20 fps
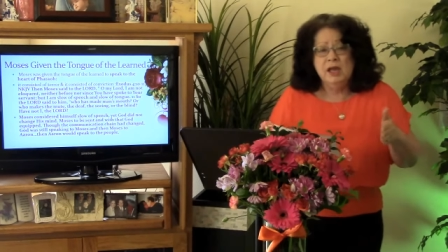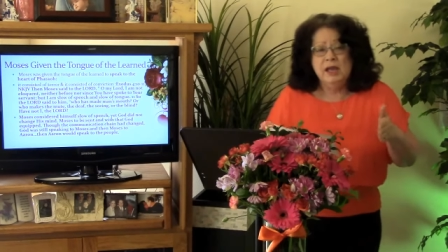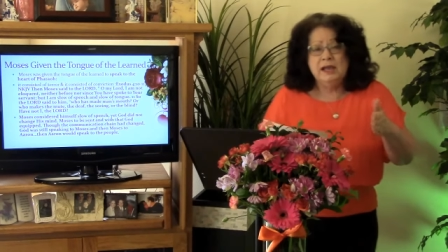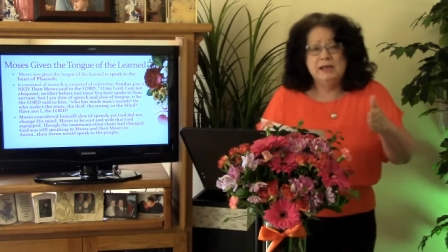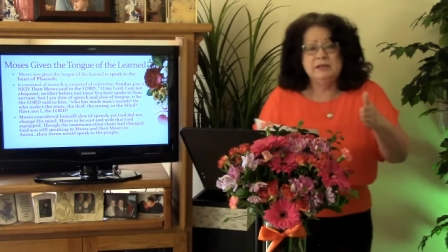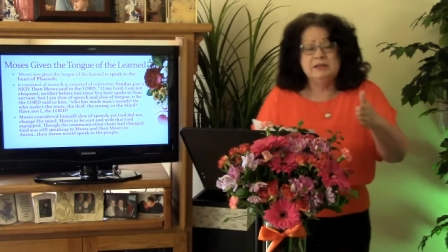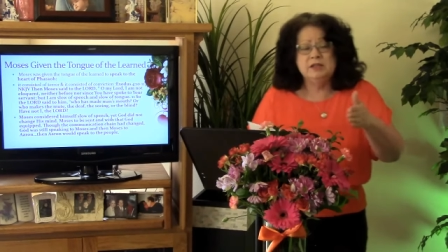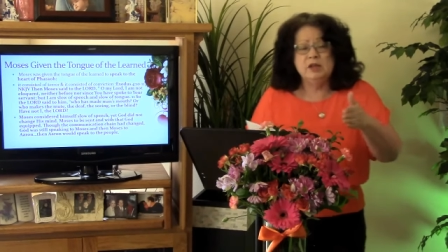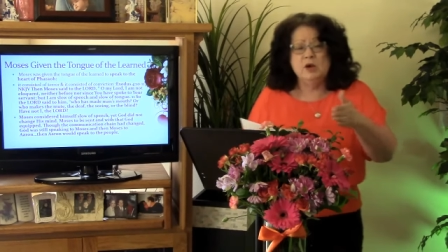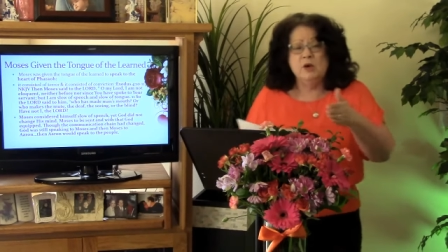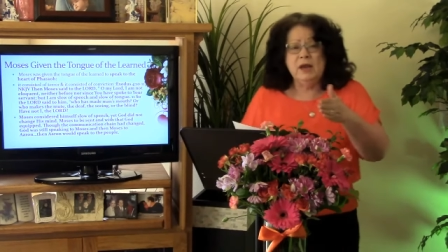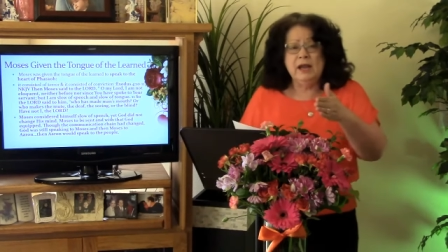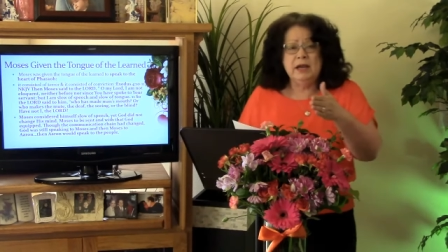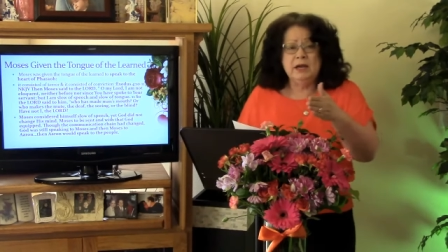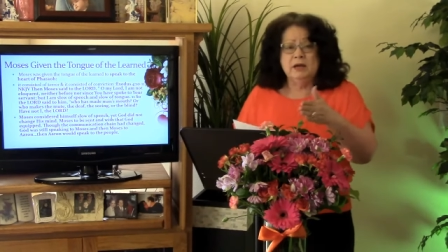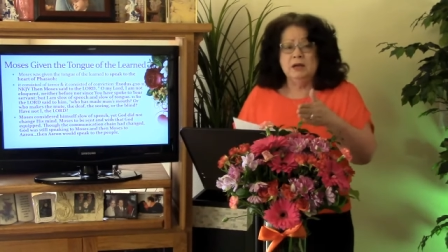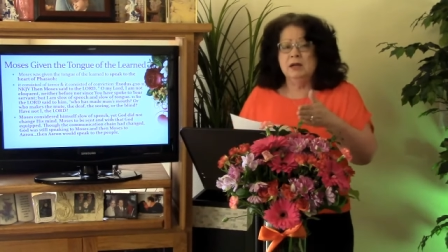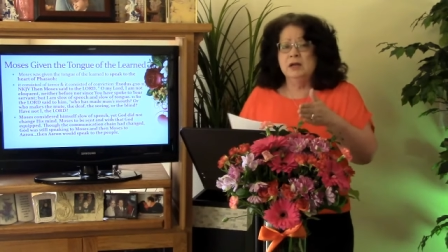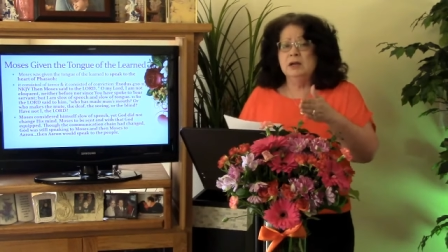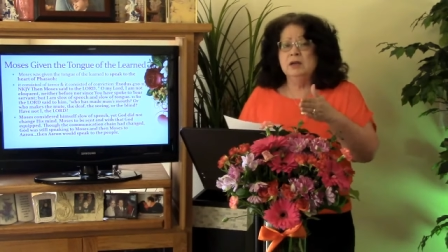And so
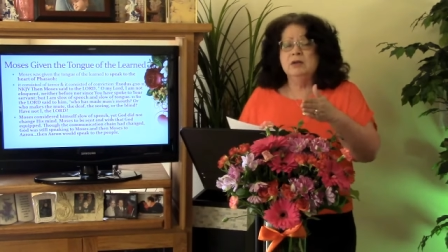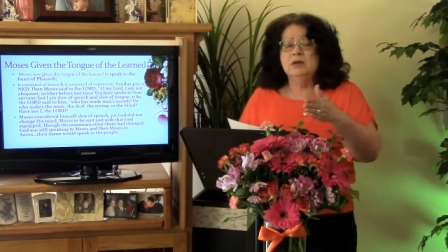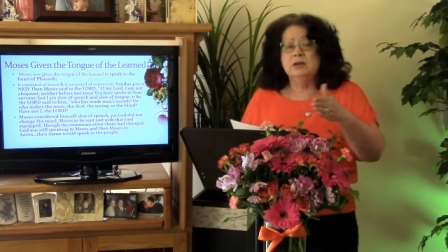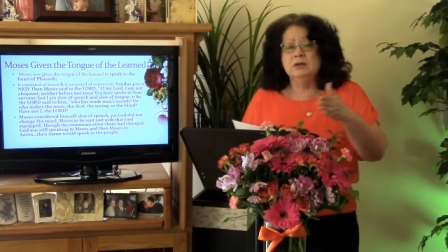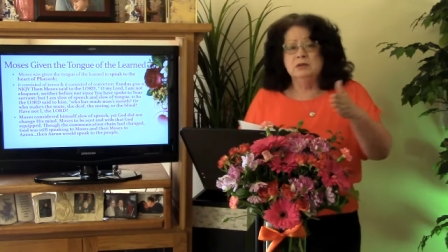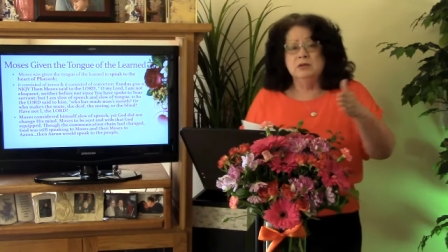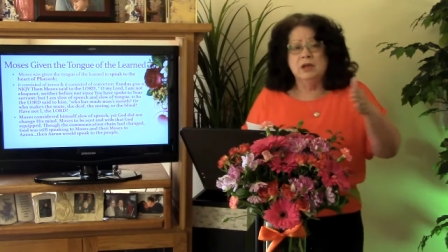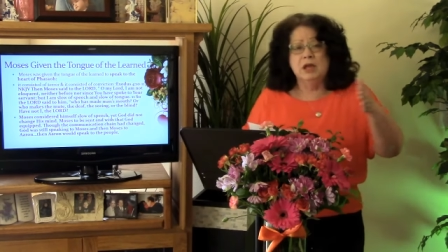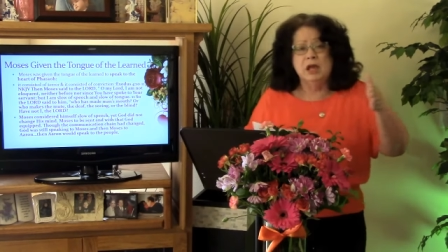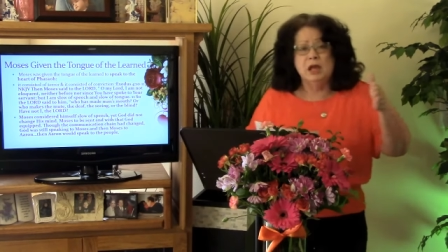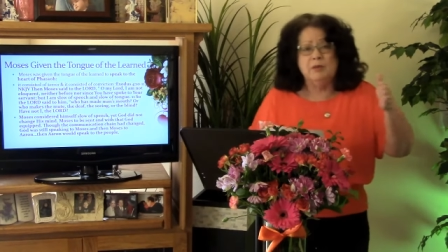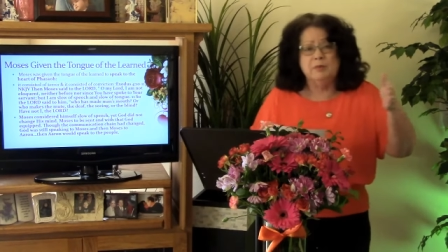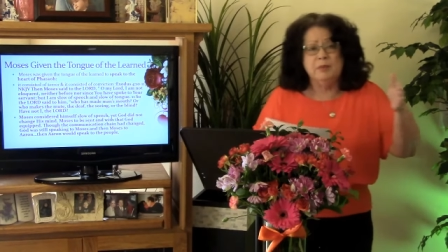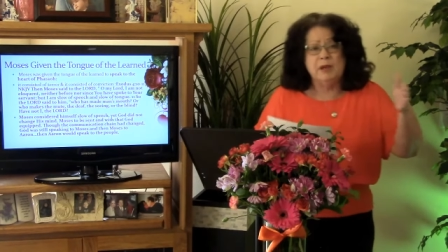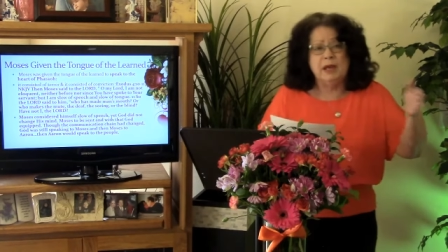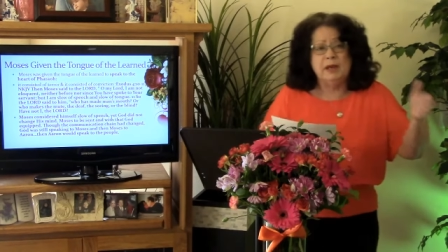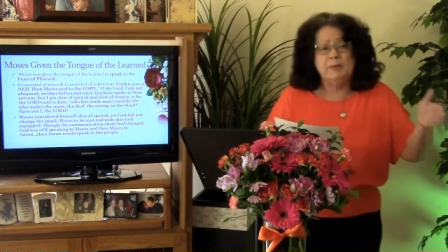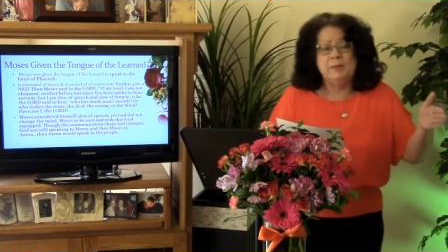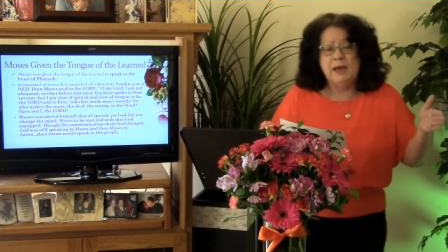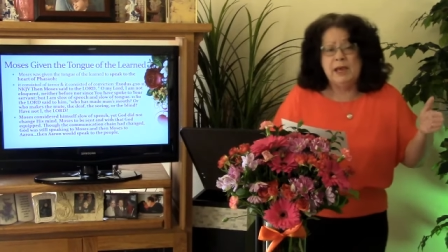Aaron could not
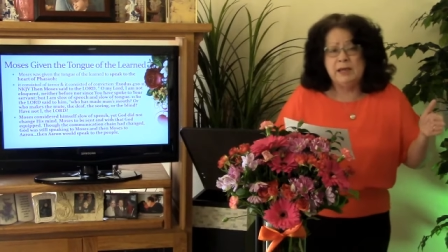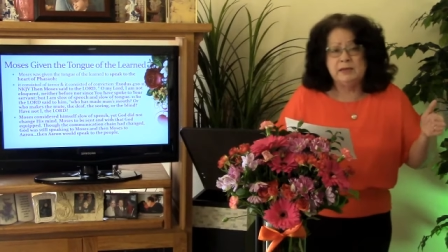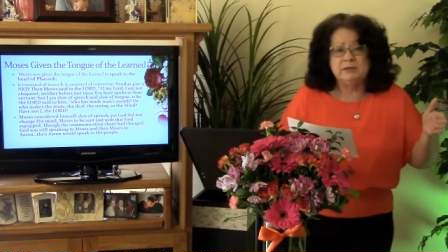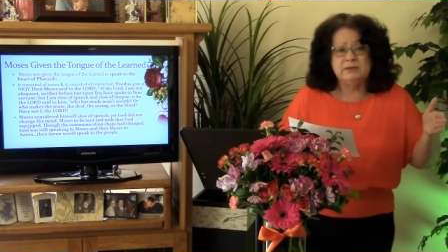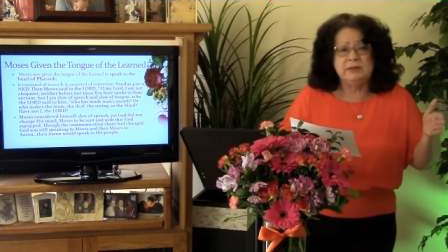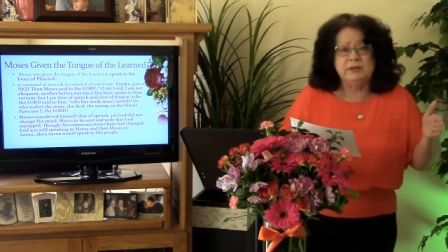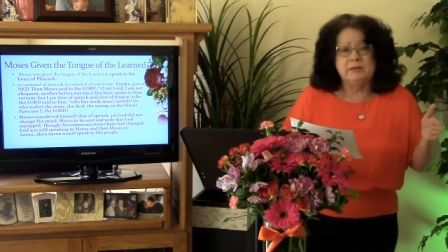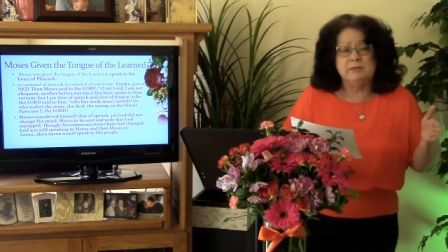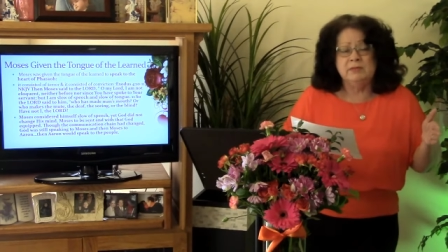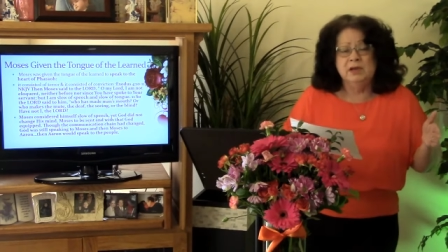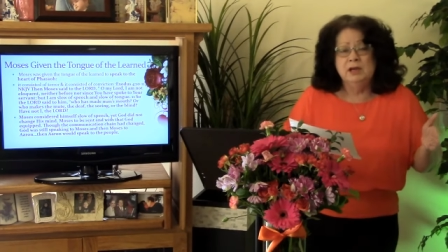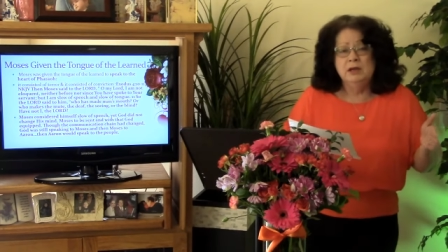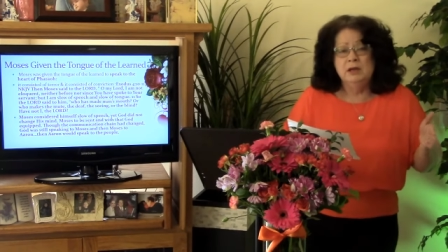bypass him.